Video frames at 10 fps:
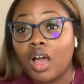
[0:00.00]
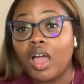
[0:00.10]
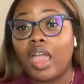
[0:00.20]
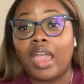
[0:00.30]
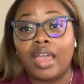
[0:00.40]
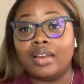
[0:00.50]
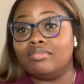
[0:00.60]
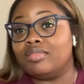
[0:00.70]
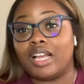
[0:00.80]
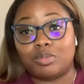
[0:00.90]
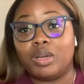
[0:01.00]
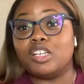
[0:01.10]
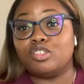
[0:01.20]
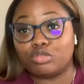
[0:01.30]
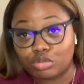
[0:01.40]
And that's because
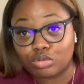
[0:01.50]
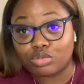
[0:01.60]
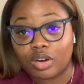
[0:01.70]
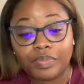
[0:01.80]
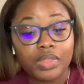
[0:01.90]
they're children.